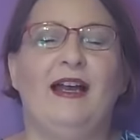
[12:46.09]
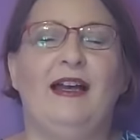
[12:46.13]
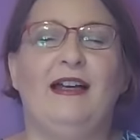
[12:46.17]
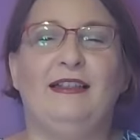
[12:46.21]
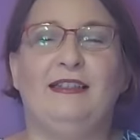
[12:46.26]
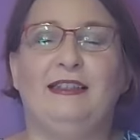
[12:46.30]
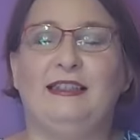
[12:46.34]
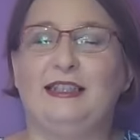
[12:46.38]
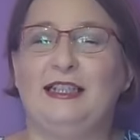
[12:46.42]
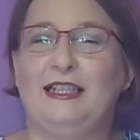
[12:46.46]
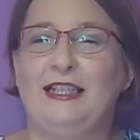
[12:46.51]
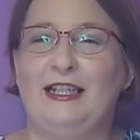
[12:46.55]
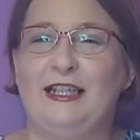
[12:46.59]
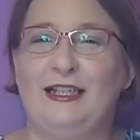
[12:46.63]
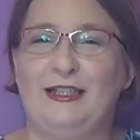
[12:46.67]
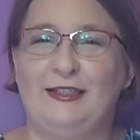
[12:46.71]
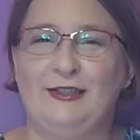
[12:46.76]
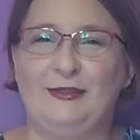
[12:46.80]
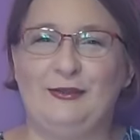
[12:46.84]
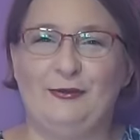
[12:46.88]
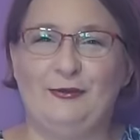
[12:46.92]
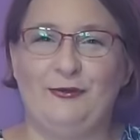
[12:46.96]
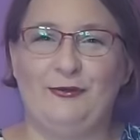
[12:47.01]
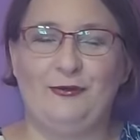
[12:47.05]
Then I had
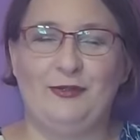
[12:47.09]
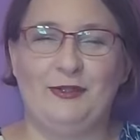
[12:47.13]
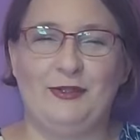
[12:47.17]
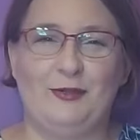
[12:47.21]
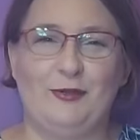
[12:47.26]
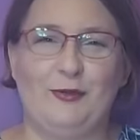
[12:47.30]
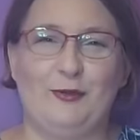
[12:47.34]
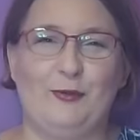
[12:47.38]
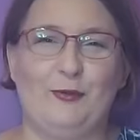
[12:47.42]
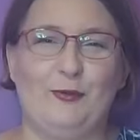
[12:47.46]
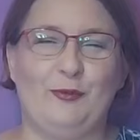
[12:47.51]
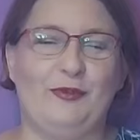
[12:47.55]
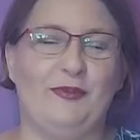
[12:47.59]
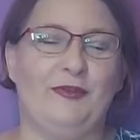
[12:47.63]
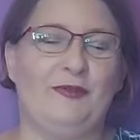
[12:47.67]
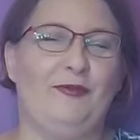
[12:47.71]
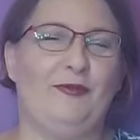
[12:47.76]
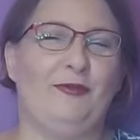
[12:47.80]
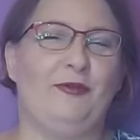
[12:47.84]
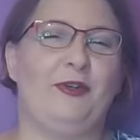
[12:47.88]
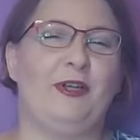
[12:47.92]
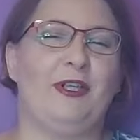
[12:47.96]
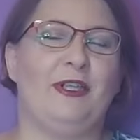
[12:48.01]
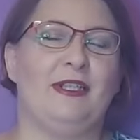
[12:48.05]
a Zoom with
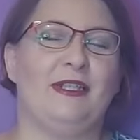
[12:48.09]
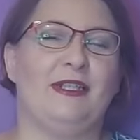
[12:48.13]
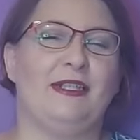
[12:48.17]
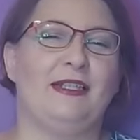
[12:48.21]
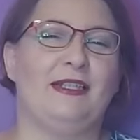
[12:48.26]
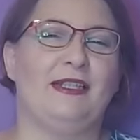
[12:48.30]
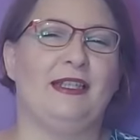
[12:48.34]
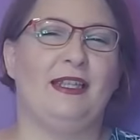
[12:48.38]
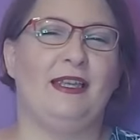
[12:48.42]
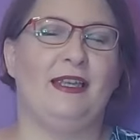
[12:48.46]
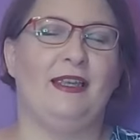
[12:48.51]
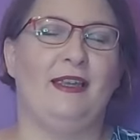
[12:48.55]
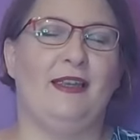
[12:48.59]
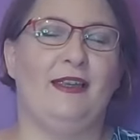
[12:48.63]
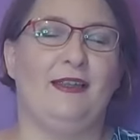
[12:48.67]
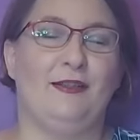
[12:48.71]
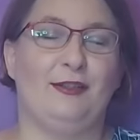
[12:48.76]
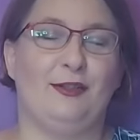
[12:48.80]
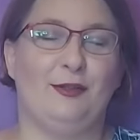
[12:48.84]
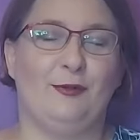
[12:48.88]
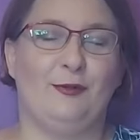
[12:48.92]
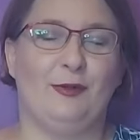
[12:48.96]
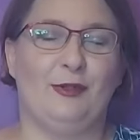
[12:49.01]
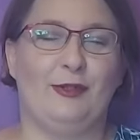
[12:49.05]
friends,
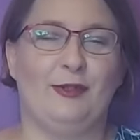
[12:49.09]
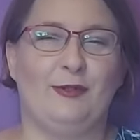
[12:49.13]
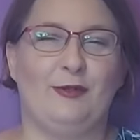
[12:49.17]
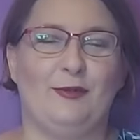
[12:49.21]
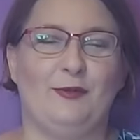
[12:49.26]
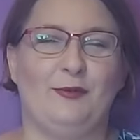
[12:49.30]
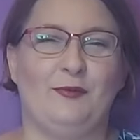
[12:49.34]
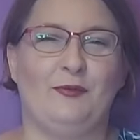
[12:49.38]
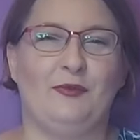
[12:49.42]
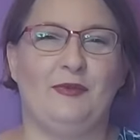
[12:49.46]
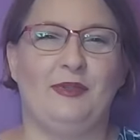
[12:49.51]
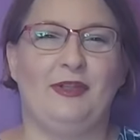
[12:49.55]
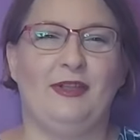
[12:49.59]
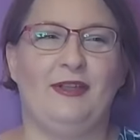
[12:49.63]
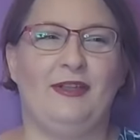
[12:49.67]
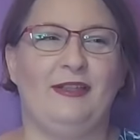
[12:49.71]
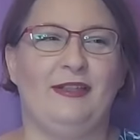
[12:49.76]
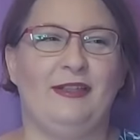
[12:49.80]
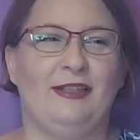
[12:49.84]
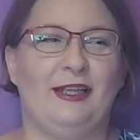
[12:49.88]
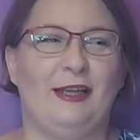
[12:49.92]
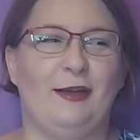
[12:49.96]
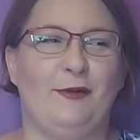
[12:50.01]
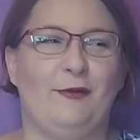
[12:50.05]
sewing Zoom,
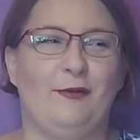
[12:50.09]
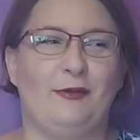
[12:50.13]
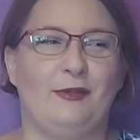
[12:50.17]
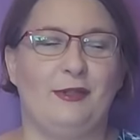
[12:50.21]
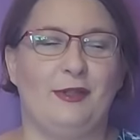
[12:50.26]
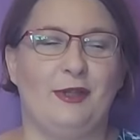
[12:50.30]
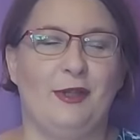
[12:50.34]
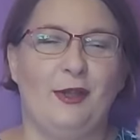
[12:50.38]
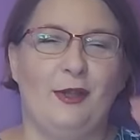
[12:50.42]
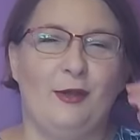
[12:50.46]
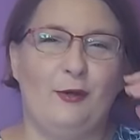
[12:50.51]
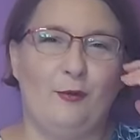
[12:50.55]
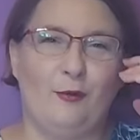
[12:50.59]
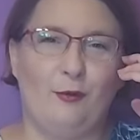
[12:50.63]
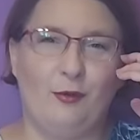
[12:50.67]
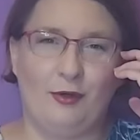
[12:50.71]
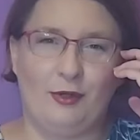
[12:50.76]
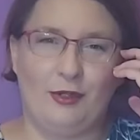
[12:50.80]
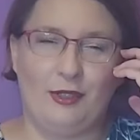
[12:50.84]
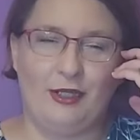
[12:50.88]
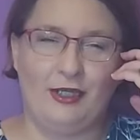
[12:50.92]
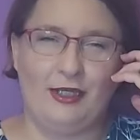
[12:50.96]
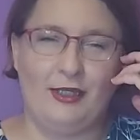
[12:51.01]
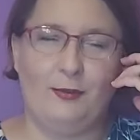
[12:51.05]
and I was
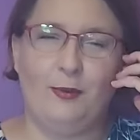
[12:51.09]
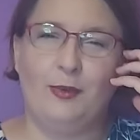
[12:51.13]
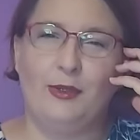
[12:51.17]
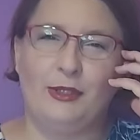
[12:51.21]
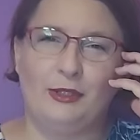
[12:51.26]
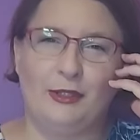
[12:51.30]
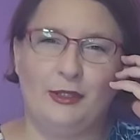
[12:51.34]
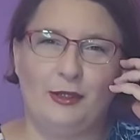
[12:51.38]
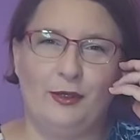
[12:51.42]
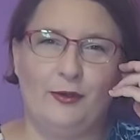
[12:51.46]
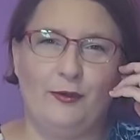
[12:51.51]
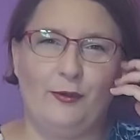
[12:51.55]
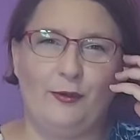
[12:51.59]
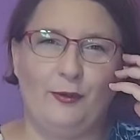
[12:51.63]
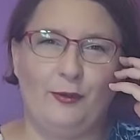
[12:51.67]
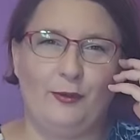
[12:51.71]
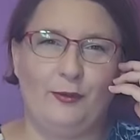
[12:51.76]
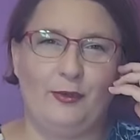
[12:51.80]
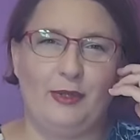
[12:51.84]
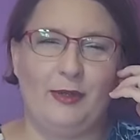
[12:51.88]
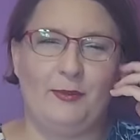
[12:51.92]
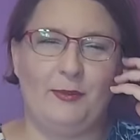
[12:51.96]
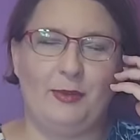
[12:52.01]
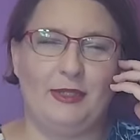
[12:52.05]
working a bit on
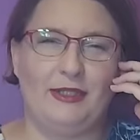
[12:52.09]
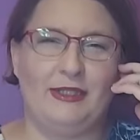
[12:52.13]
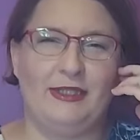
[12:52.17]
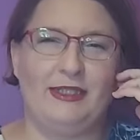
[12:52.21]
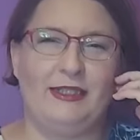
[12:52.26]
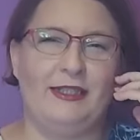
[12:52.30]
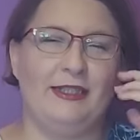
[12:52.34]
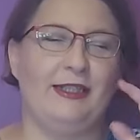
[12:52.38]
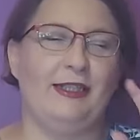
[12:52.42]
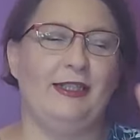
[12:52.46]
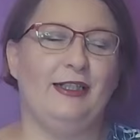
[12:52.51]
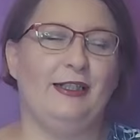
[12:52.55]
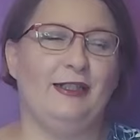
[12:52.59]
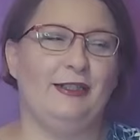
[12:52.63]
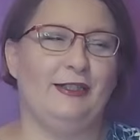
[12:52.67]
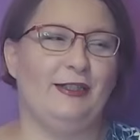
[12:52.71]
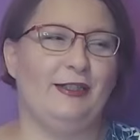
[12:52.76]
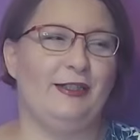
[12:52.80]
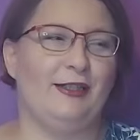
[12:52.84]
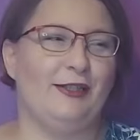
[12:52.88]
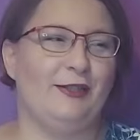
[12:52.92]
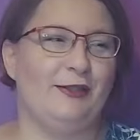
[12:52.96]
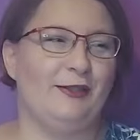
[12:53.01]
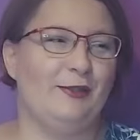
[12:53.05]
my patina, and the
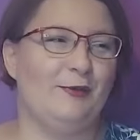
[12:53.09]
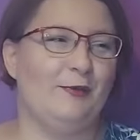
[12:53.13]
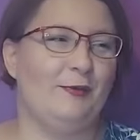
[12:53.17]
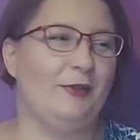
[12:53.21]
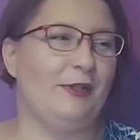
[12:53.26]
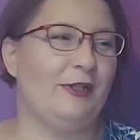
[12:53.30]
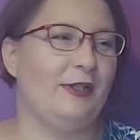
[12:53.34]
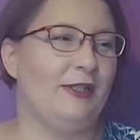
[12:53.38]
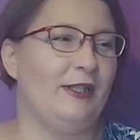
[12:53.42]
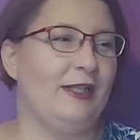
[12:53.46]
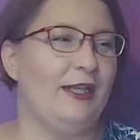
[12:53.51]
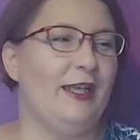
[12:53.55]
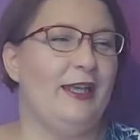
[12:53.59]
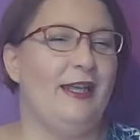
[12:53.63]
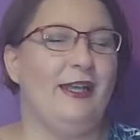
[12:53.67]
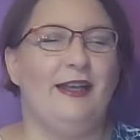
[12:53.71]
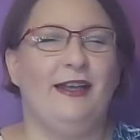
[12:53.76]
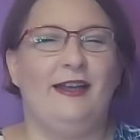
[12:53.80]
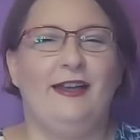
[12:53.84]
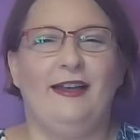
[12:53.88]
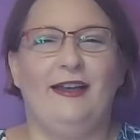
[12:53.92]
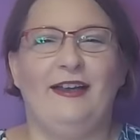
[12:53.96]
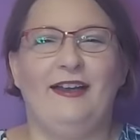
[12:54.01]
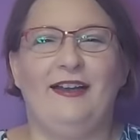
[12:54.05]
girls were
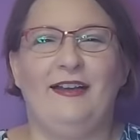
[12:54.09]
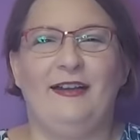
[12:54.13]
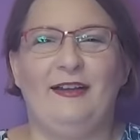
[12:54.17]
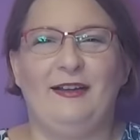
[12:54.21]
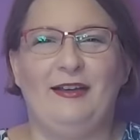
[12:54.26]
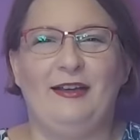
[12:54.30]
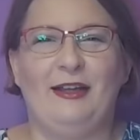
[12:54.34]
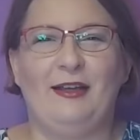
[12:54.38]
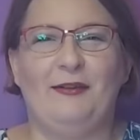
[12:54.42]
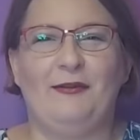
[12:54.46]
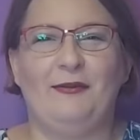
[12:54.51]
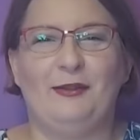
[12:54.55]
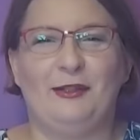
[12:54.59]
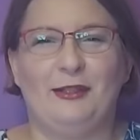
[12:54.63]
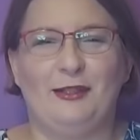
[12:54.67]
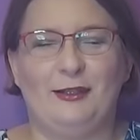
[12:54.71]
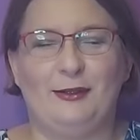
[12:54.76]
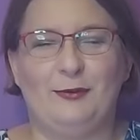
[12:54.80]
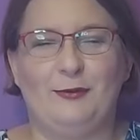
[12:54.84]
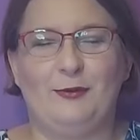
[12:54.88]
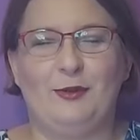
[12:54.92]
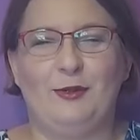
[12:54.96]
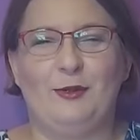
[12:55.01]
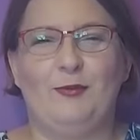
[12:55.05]
laughing at
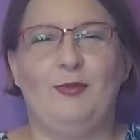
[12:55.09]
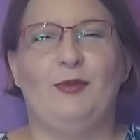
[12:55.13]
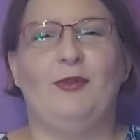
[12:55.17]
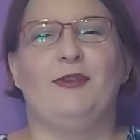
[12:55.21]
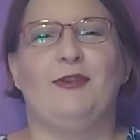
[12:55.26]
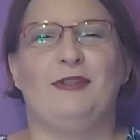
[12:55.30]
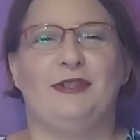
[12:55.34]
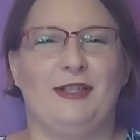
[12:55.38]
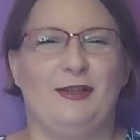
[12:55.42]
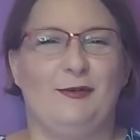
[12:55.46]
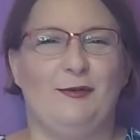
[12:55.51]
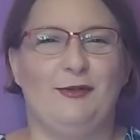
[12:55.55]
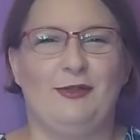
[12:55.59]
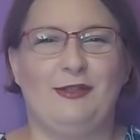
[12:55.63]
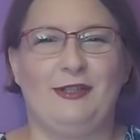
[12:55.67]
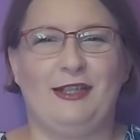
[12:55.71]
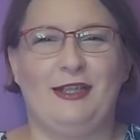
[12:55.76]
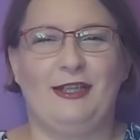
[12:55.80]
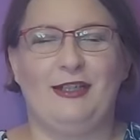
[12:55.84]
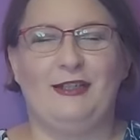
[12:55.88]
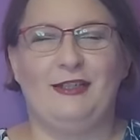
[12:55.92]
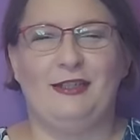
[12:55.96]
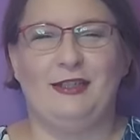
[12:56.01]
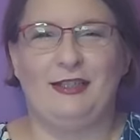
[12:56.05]
me because I was
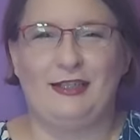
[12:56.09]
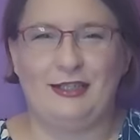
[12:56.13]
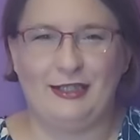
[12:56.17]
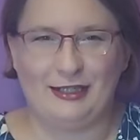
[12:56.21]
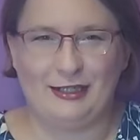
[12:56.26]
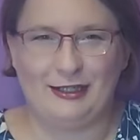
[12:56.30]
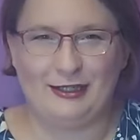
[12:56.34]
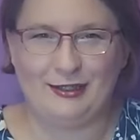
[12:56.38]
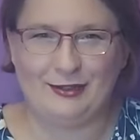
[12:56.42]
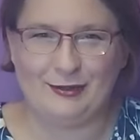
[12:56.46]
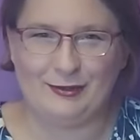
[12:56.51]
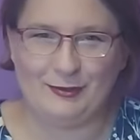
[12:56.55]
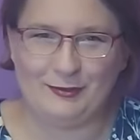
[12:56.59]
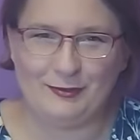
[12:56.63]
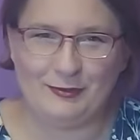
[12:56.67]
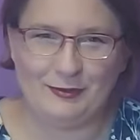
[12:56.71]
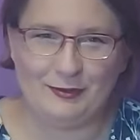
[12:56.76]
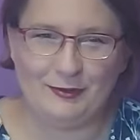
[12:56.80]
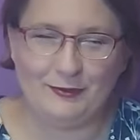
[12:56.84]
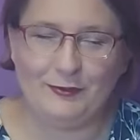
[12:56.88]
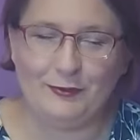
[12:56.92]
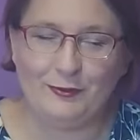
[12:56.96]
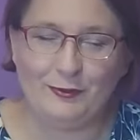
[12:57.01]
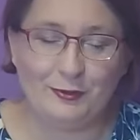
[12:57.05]
getting extremely
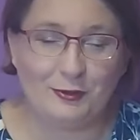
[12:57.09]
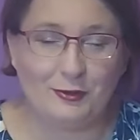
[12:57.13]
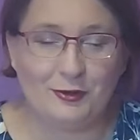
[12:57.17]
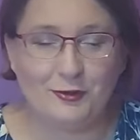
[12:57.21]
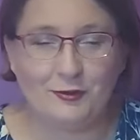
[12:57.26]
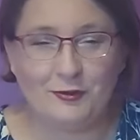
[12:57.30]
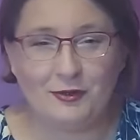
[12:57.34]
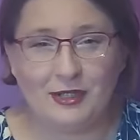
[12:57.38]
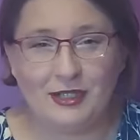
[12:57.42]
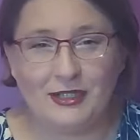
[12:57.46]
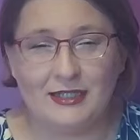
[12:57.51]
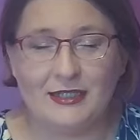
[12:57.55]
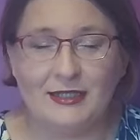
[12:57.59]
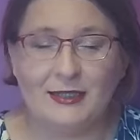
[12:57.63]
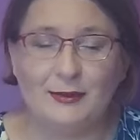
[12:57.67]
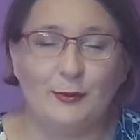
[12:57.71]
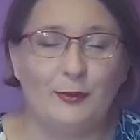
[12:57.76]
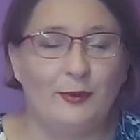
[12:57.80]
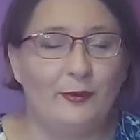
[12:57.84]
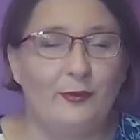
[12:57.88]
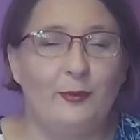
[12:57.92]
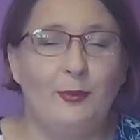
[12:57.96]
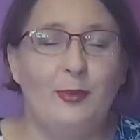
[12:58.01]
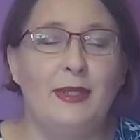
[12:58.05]
frustrated
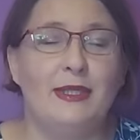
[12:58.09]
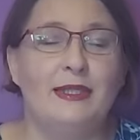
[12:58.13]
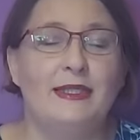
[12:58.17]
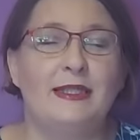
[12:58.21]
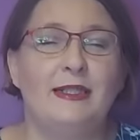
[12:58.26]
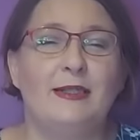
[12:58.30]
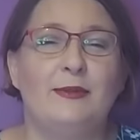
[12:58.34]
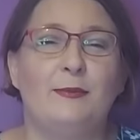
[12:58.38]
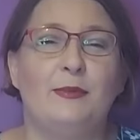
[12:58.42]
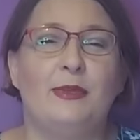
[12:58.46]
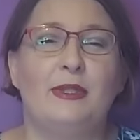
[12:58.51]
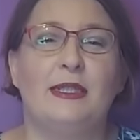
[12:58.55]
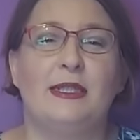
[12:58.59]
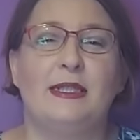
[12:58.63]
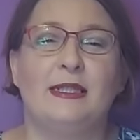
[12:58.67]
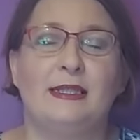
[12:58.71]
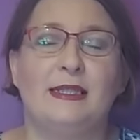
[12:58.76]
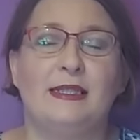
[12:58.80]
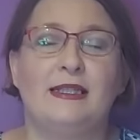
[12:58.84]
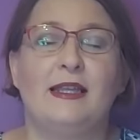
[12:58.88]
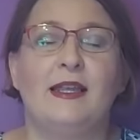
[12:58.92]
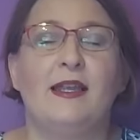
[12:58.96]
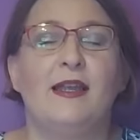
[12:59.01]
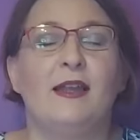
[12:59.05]
with bits and pieces.